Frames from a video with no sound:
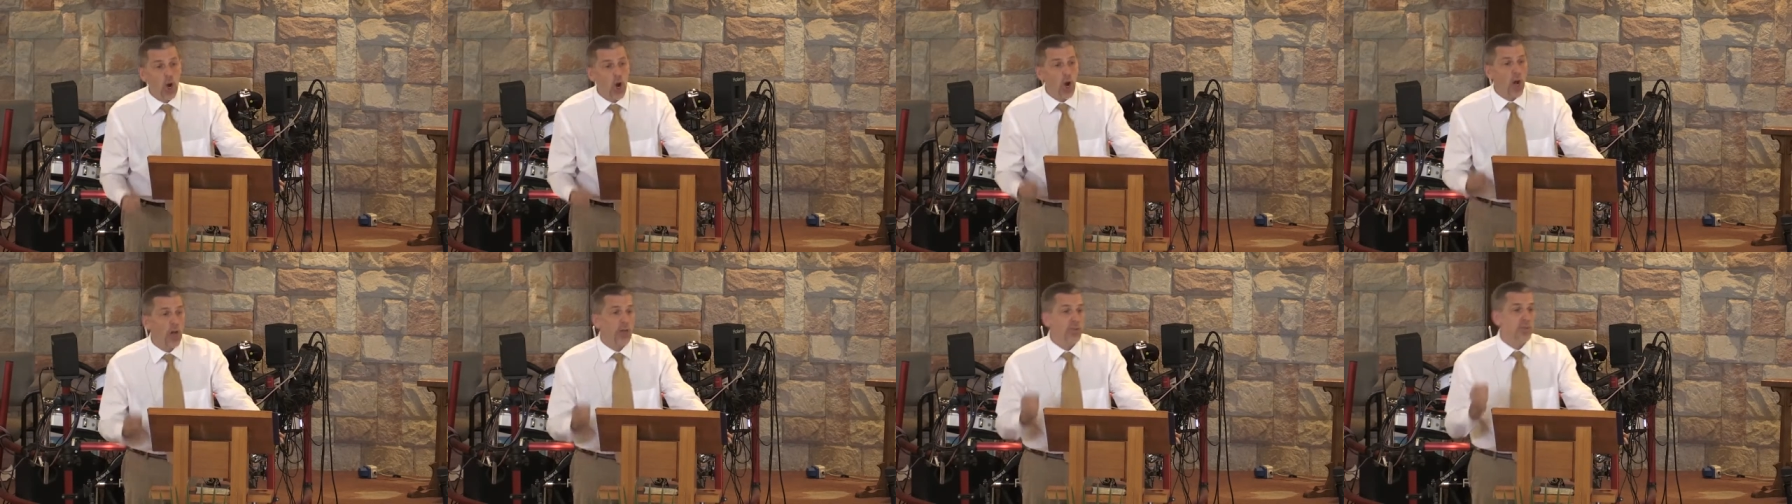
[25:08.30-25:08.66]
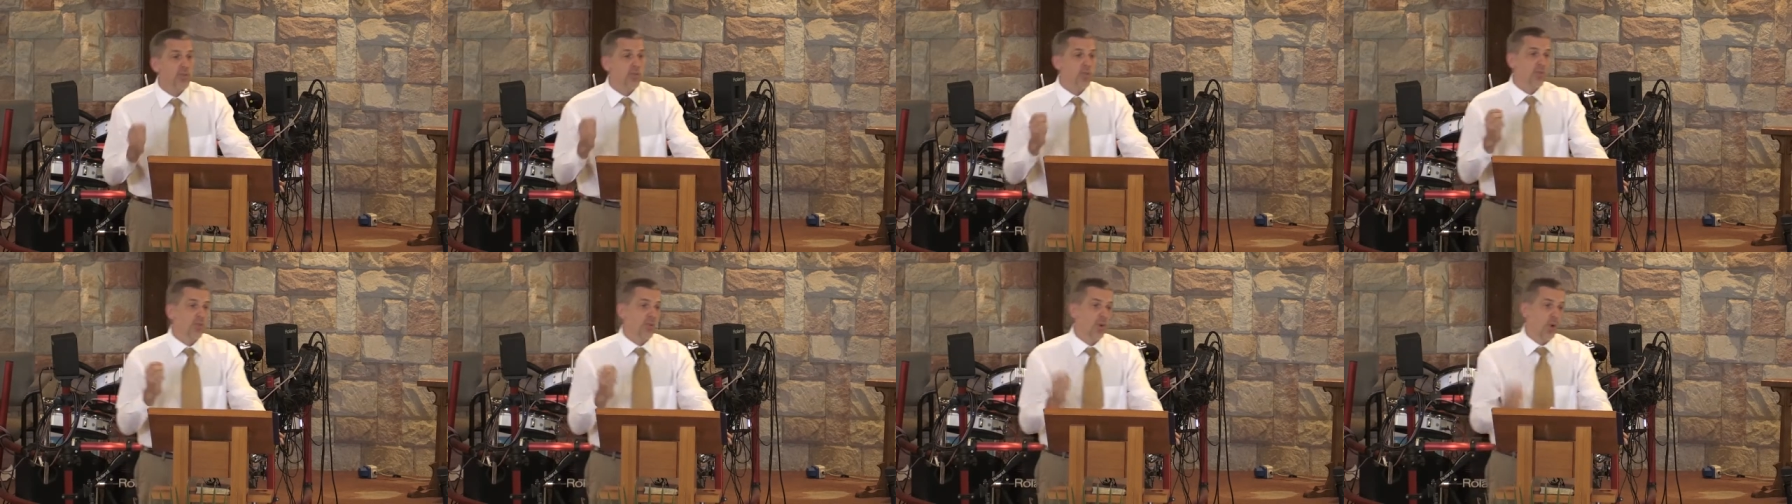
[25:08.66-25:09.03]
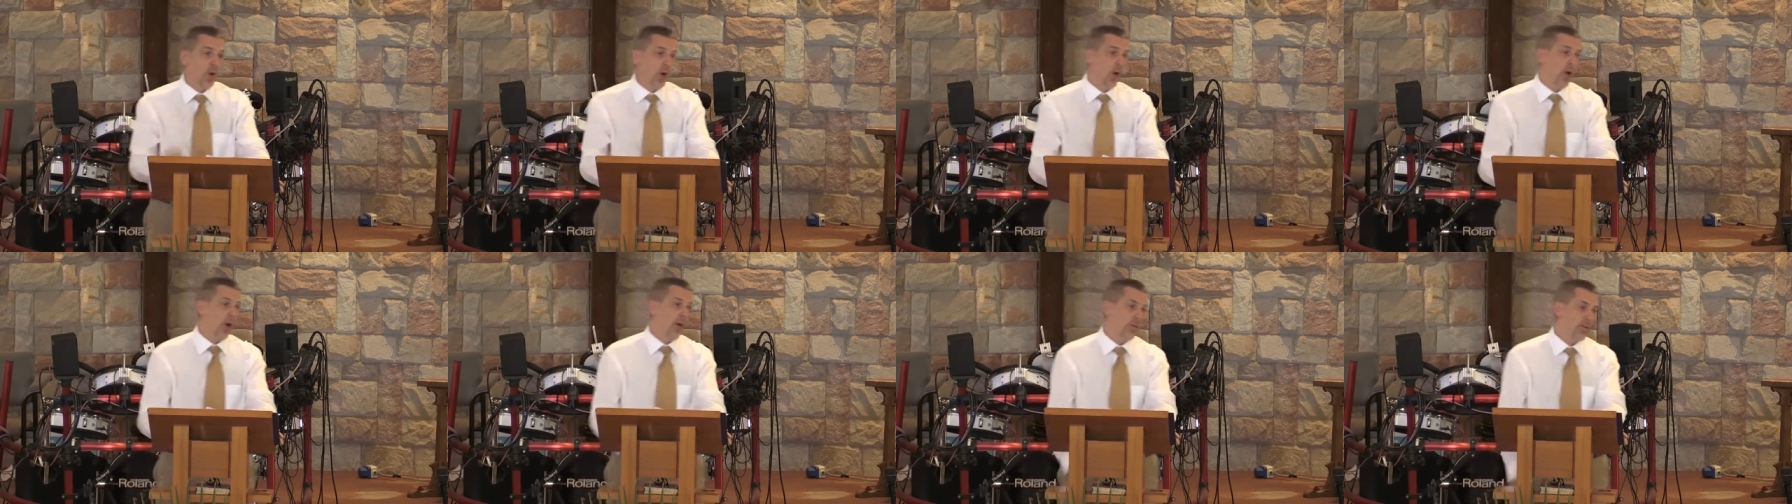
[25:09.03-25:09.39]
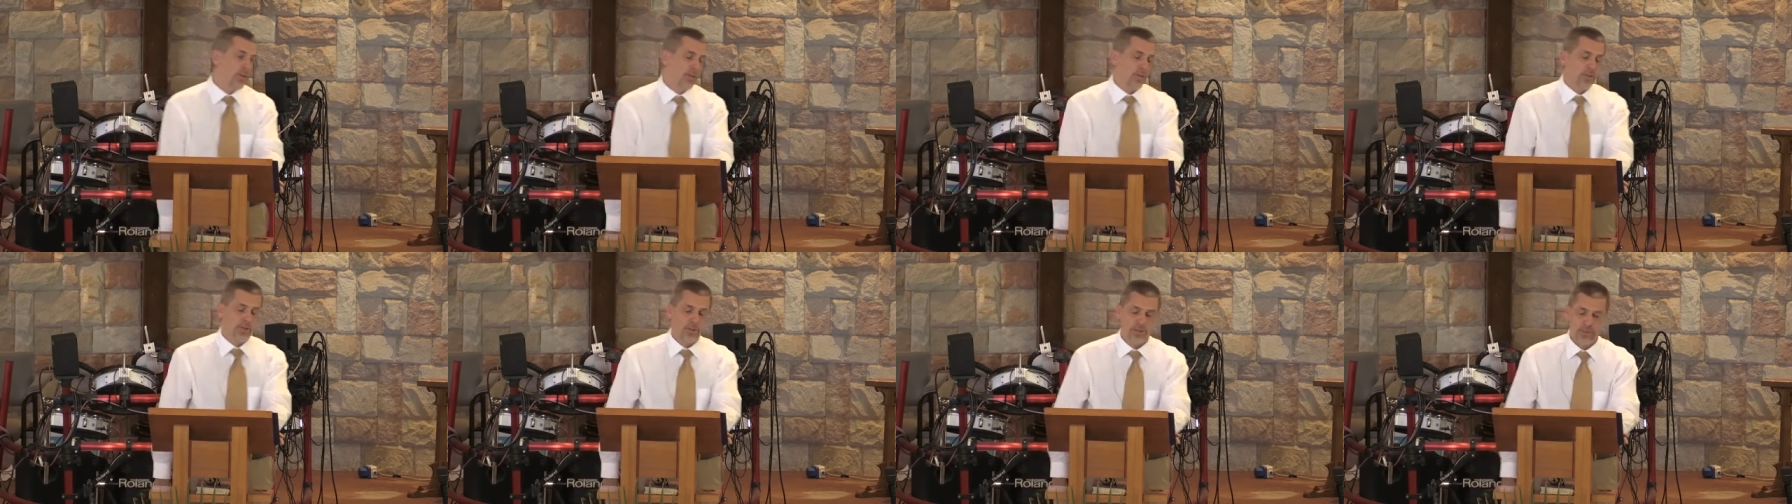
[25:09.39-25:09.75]
God's
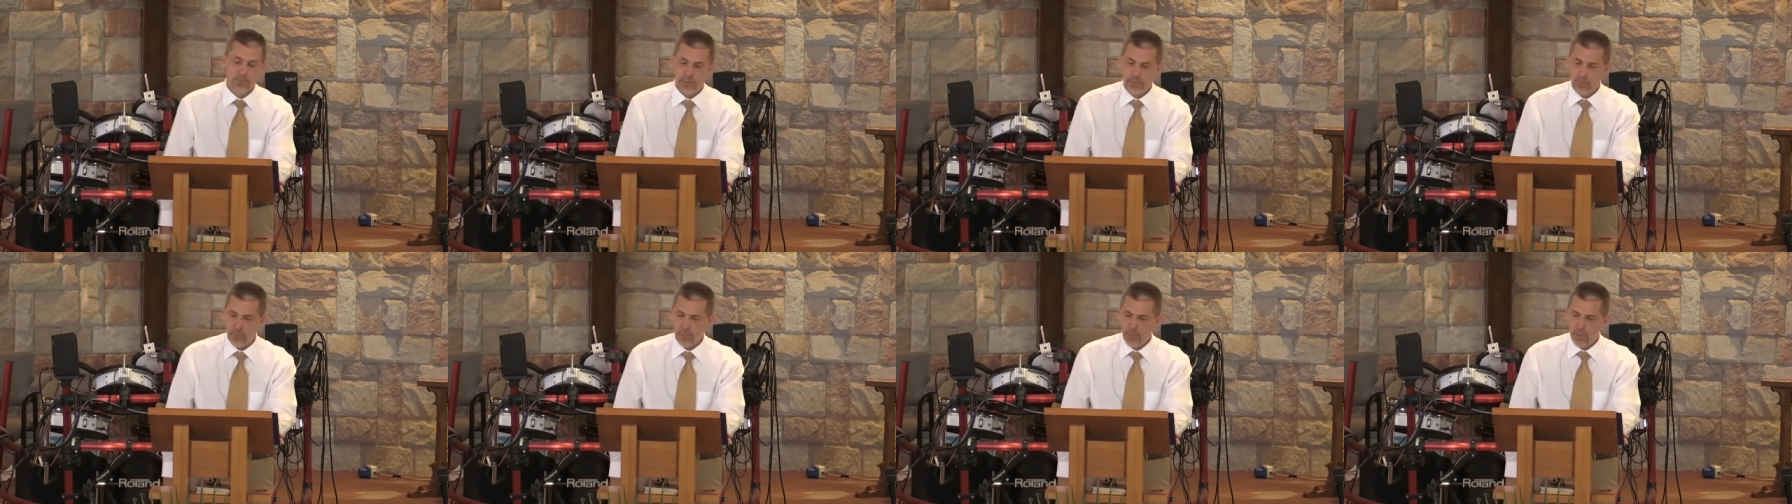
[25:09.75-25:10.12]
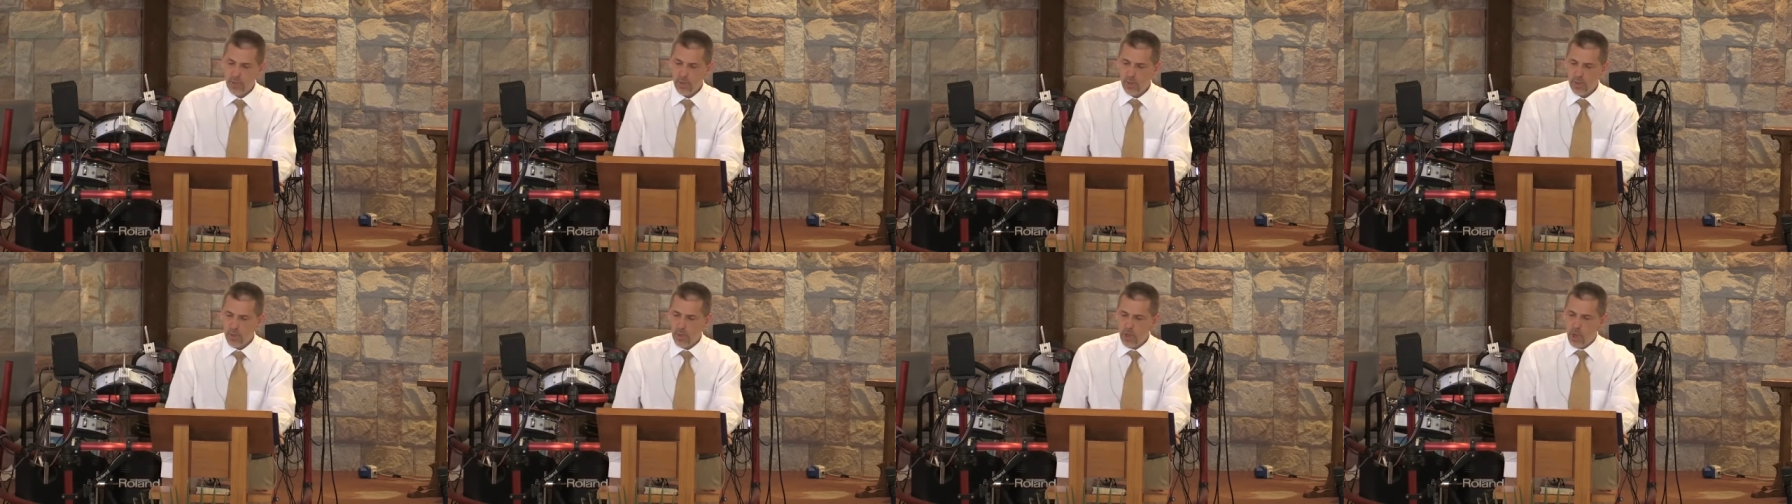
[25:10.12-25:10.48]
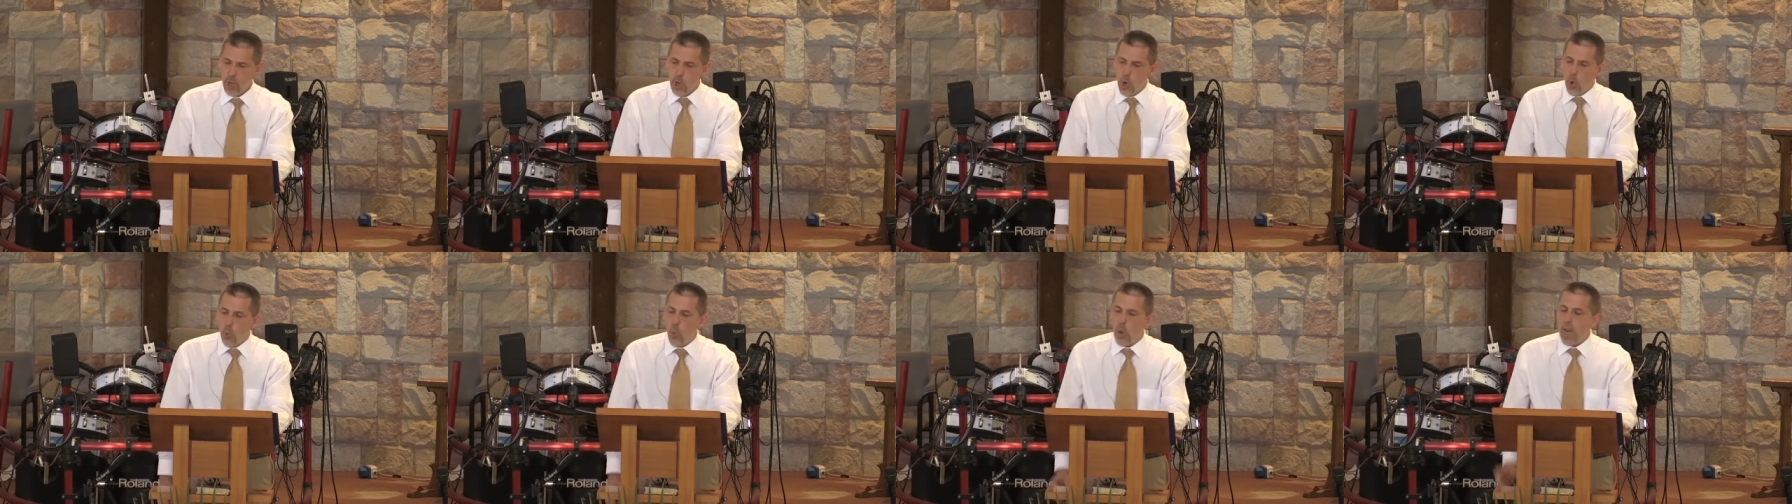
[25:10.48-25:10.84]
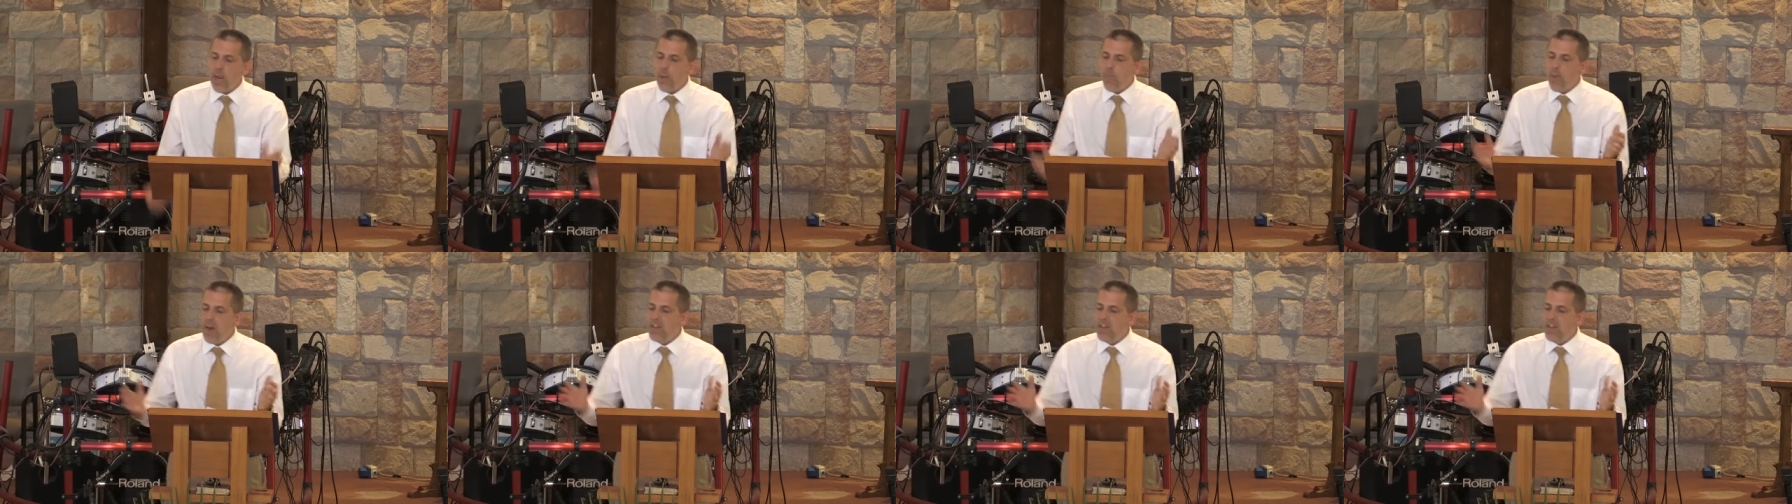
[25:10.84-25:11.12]
heart. We